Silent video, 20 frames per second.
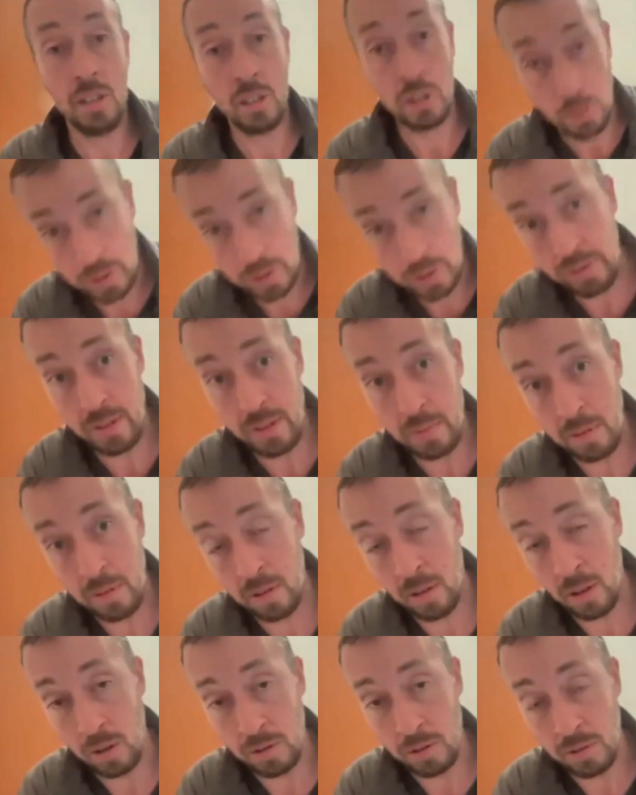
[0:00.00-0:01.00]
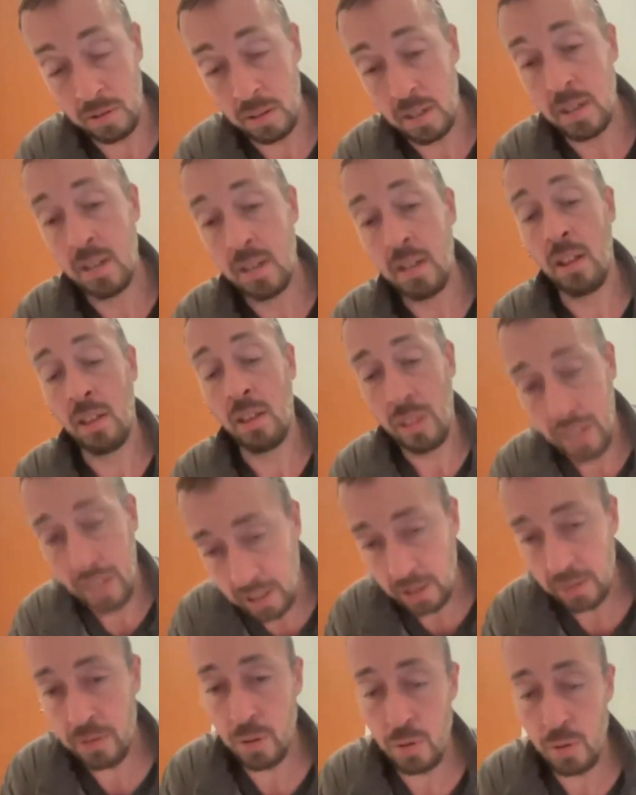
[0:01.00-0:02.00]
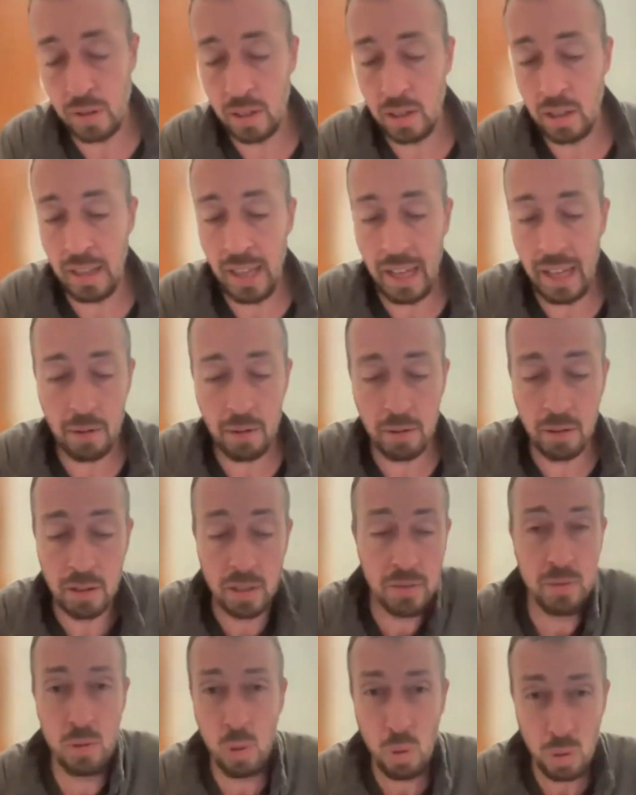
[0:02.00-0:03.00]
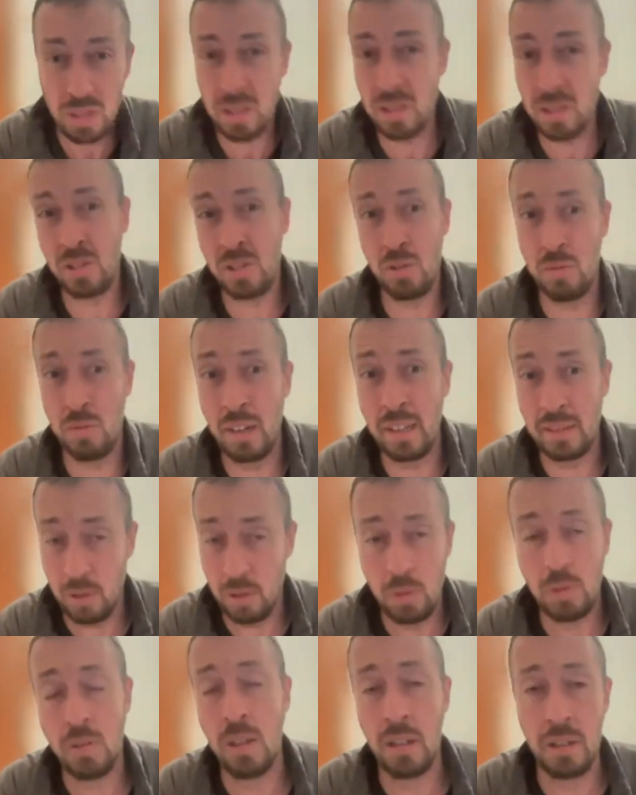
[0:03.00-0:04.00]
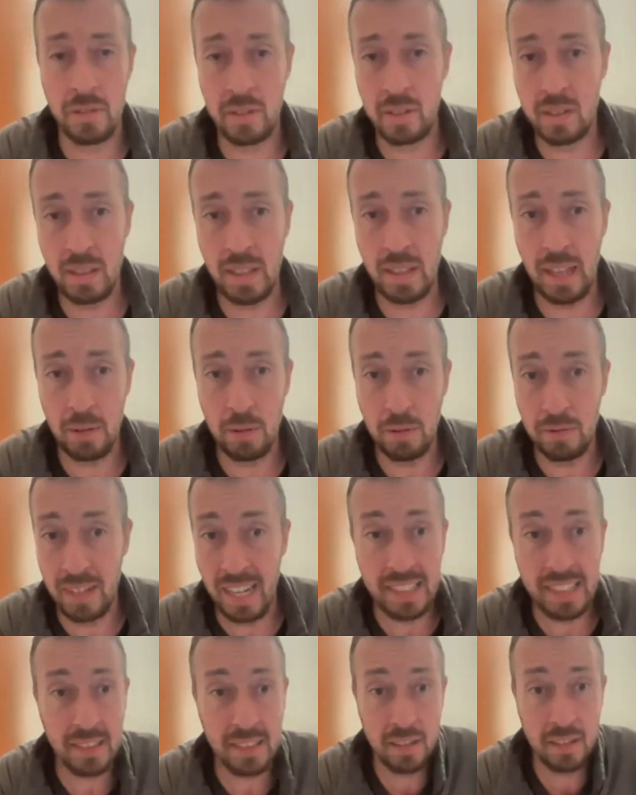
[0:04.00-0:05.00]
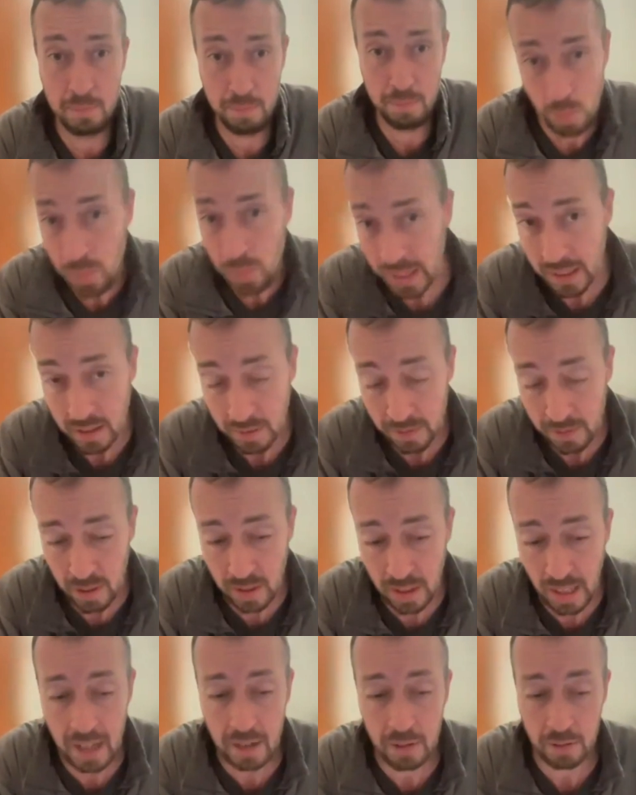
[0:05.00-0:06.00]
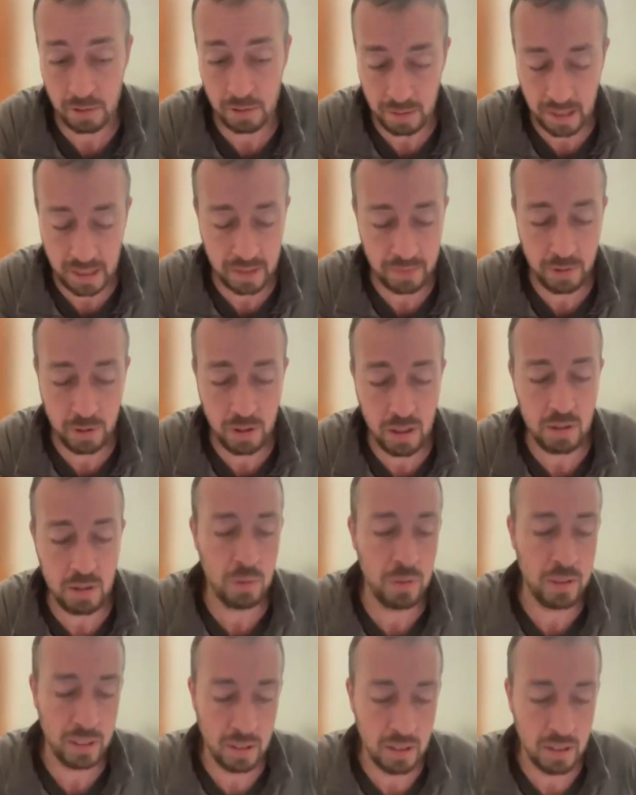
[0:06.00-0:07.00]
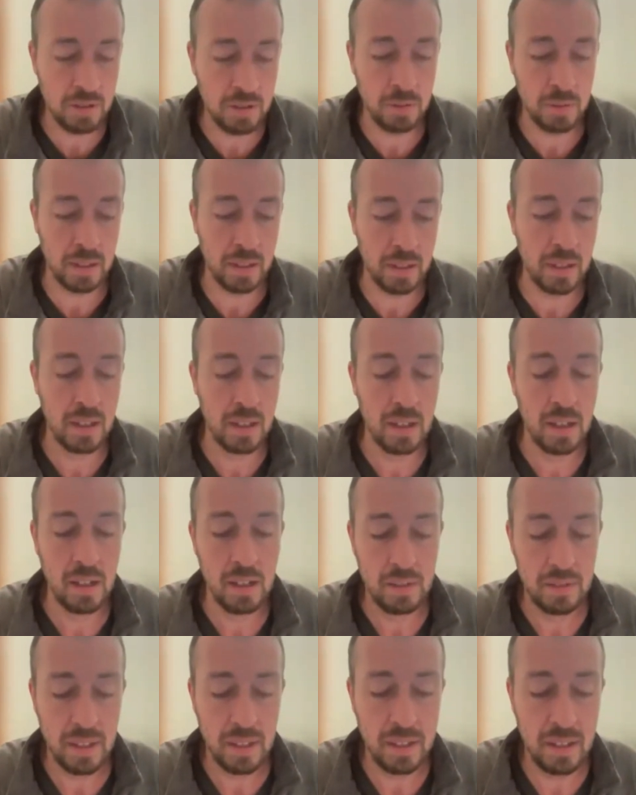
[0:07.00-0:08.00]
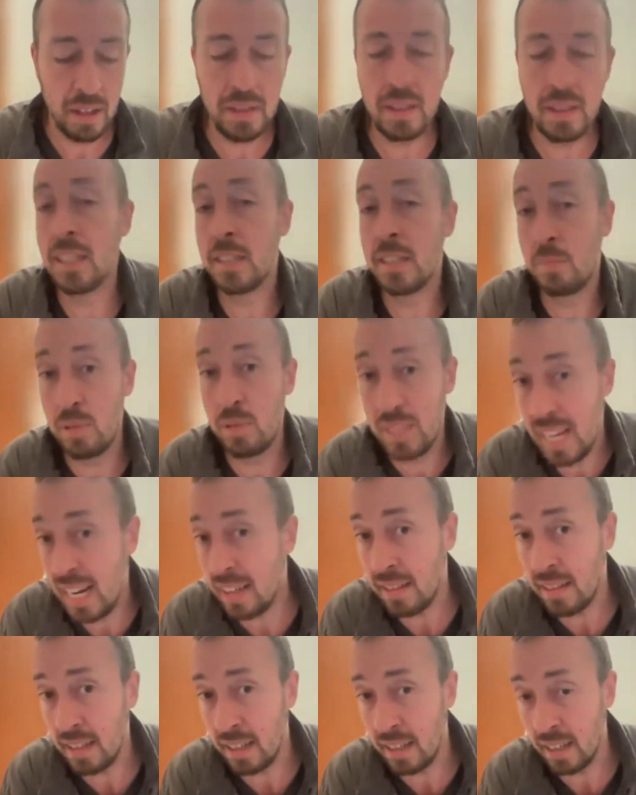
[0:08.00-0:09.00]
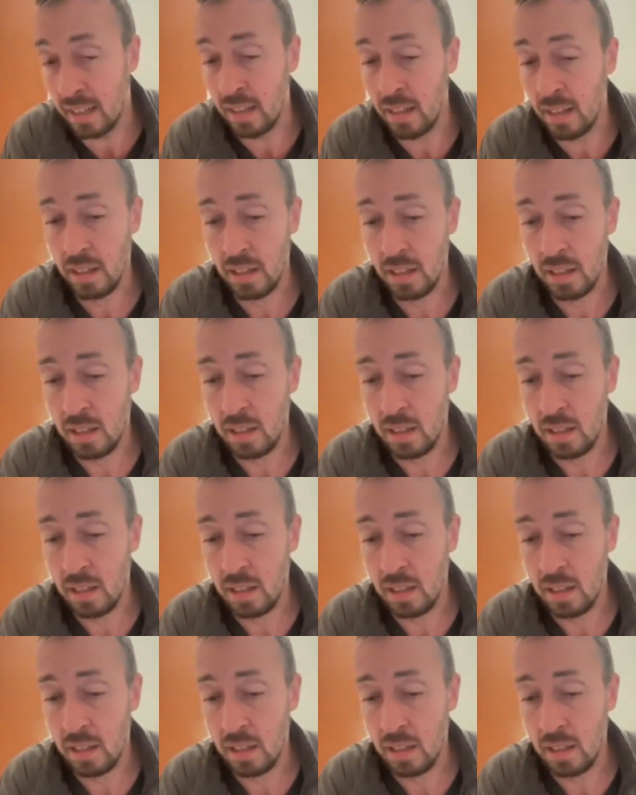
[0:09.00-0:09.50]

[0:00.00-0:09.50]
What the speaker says: you give them the loan, they give you the collateral, and of course it's your right to hold on to the collateral. That's the point of collateral, right? If you're not holding on to it, then nothing is protecting